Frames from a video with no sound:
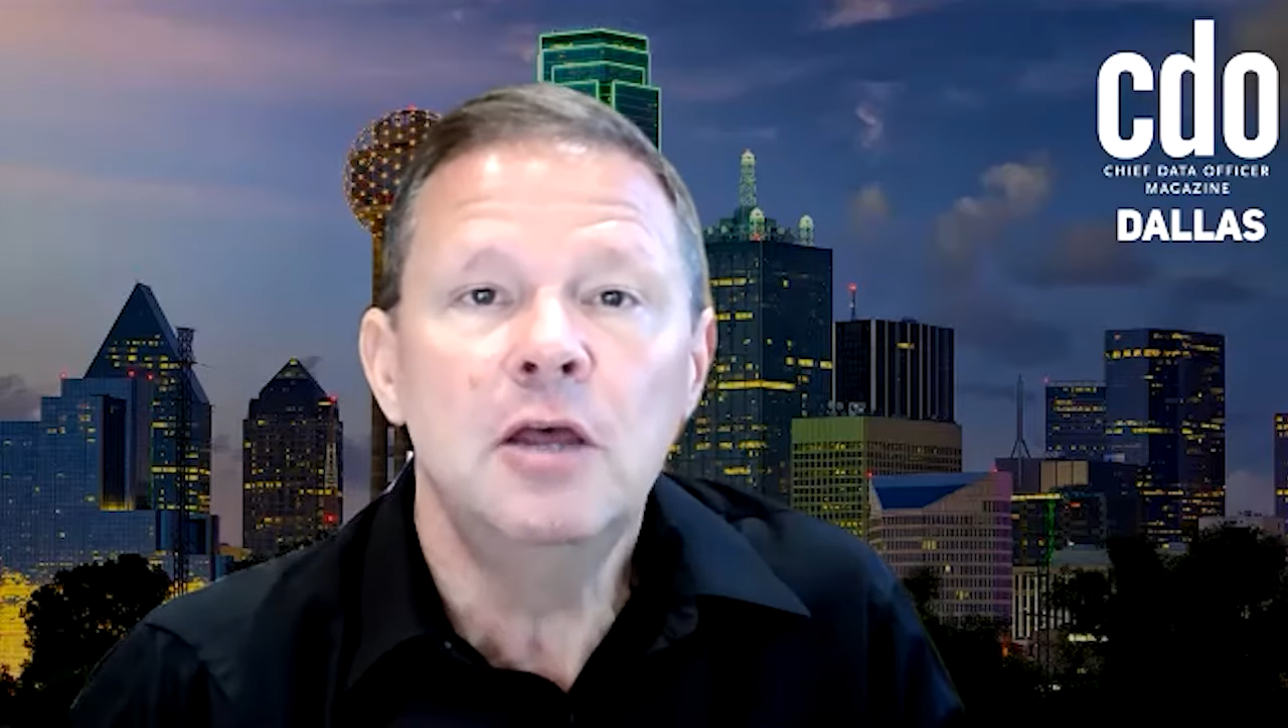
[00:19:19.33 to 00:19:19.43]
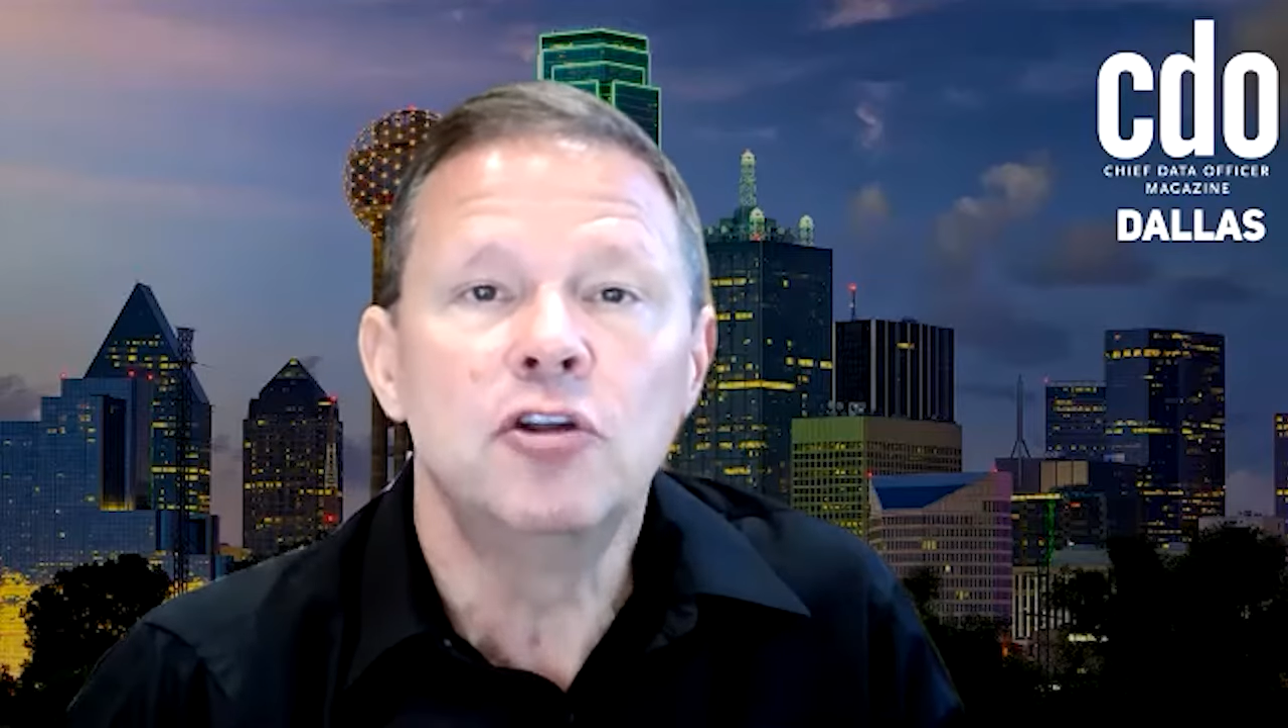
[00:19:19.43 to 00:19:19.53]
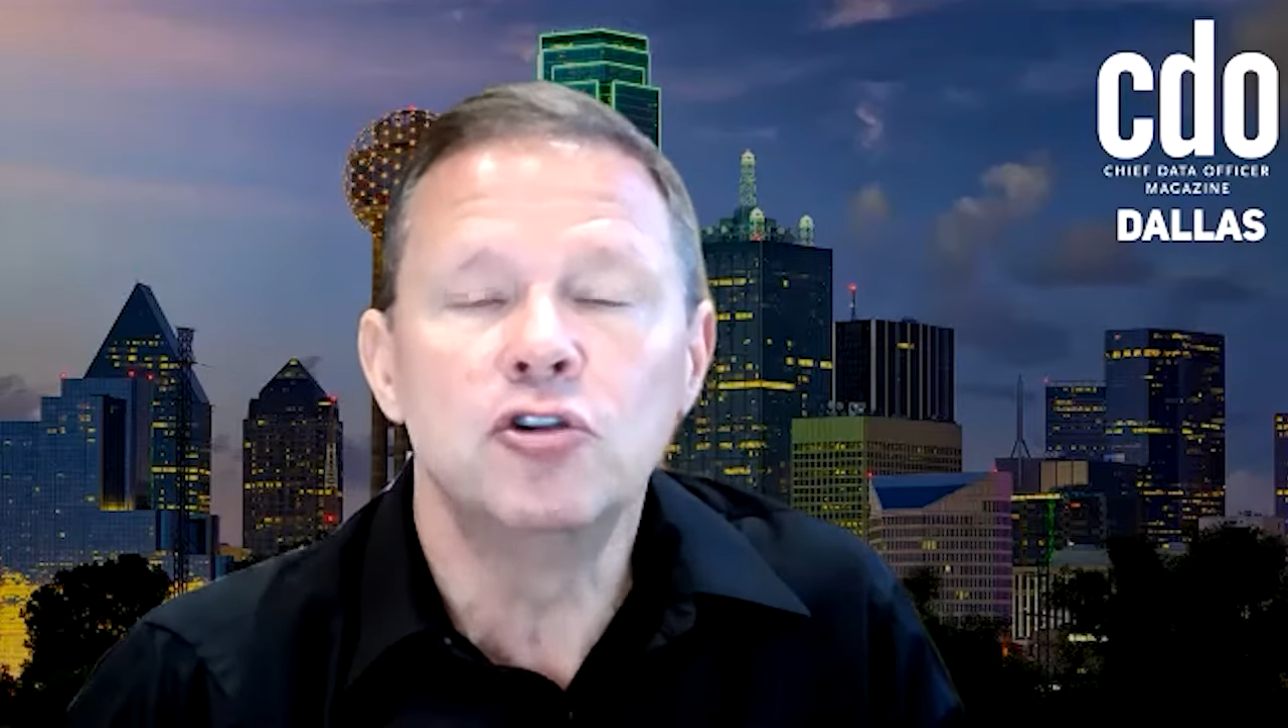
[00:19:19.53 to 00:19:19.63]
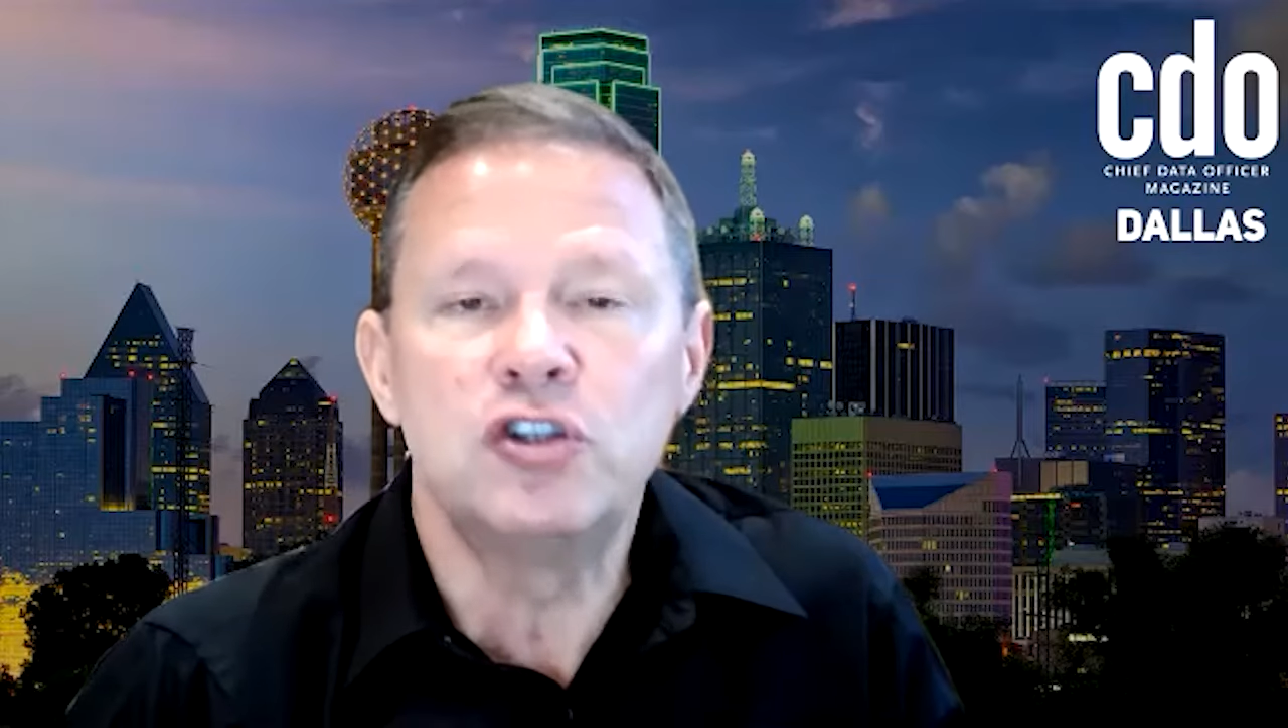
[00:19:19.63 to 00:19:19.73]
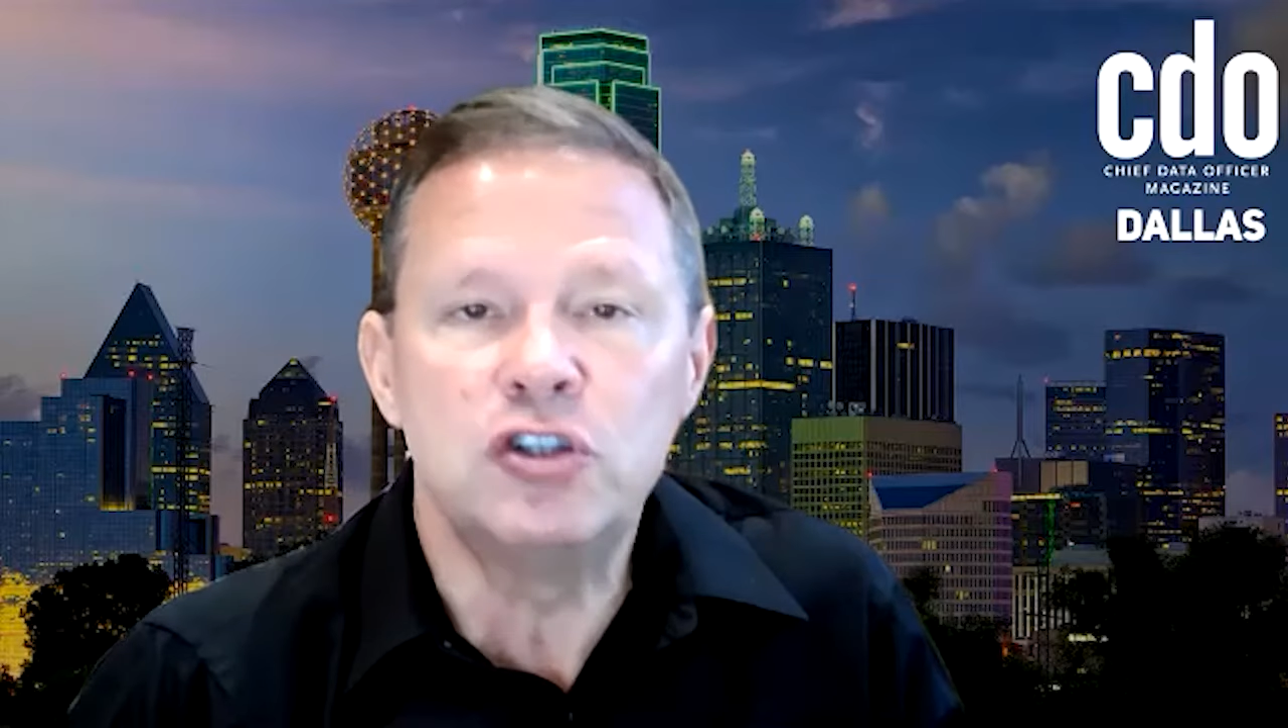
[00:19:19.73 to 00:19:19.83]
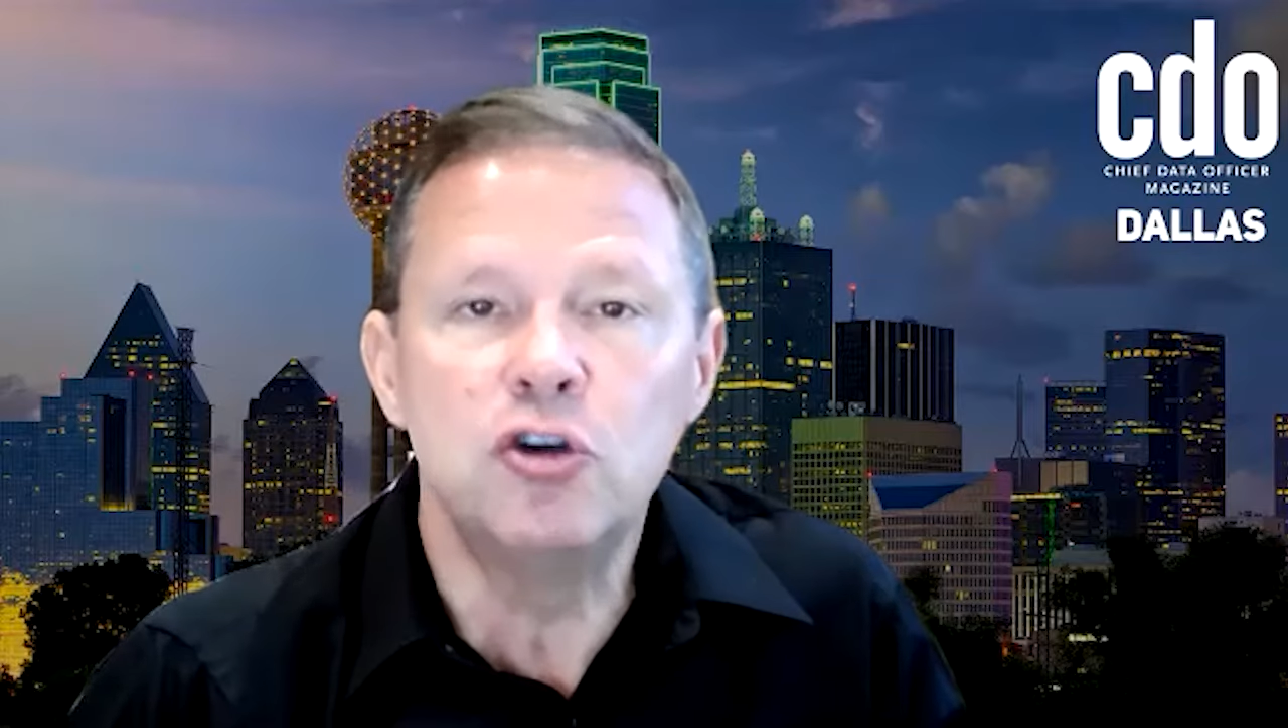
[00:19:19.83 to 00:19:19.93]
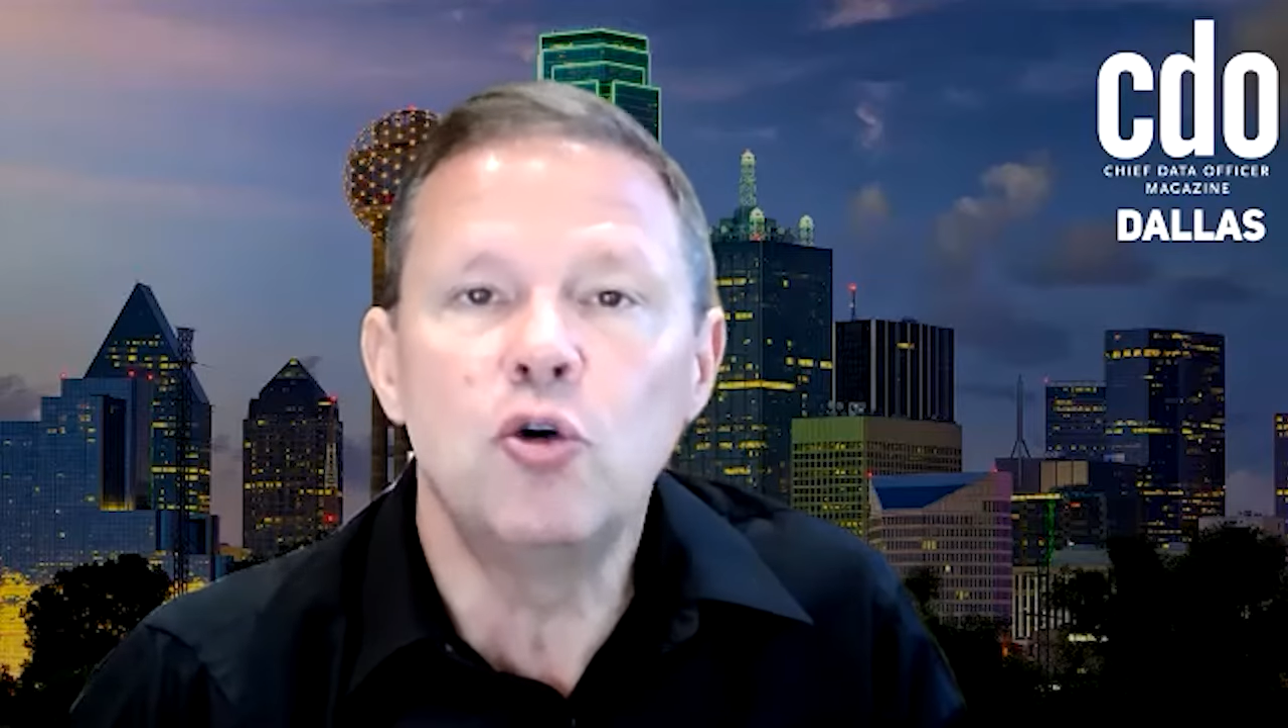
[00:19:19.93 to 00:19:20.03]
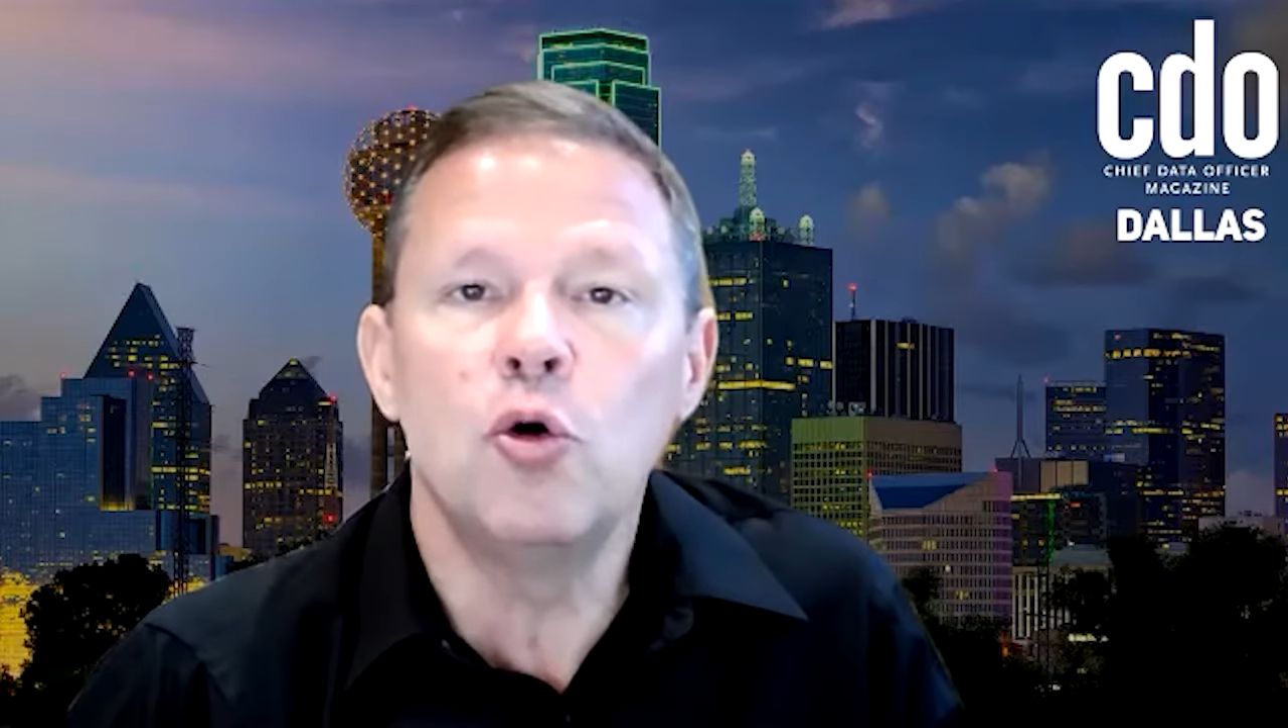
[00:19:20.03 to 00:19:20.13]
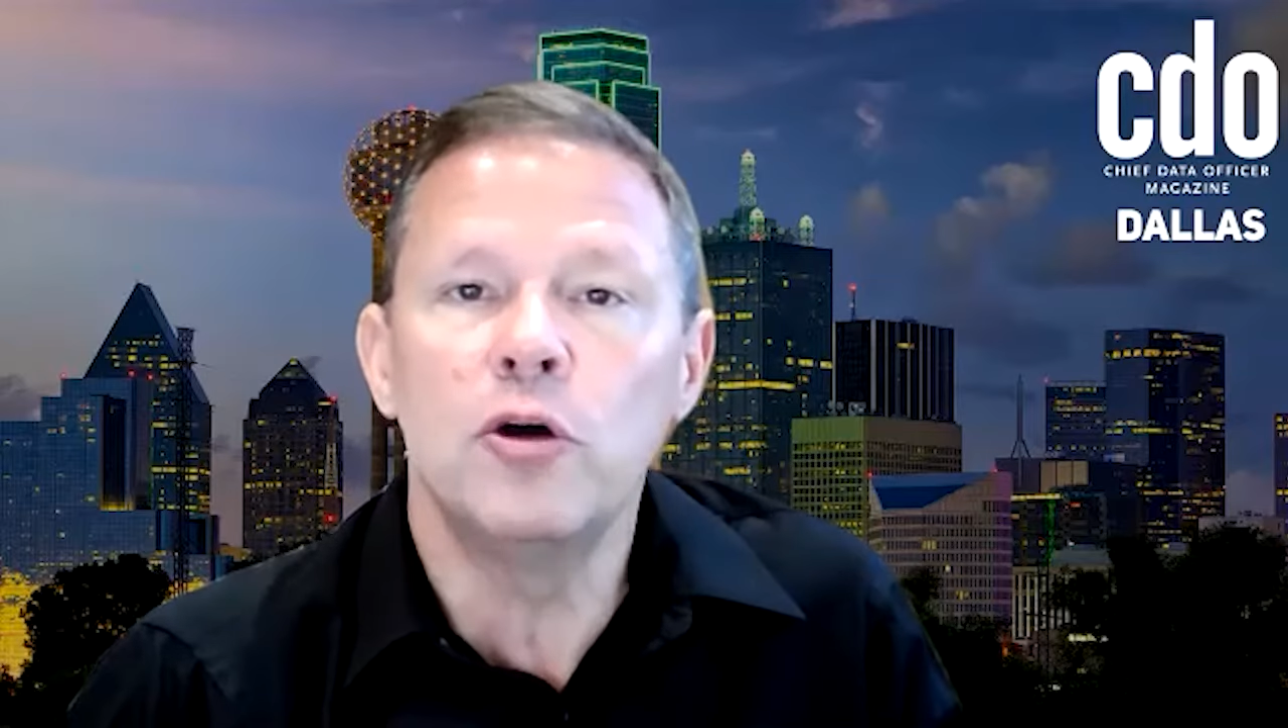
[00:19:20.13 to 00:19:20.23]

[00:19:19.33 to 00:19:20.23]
there's still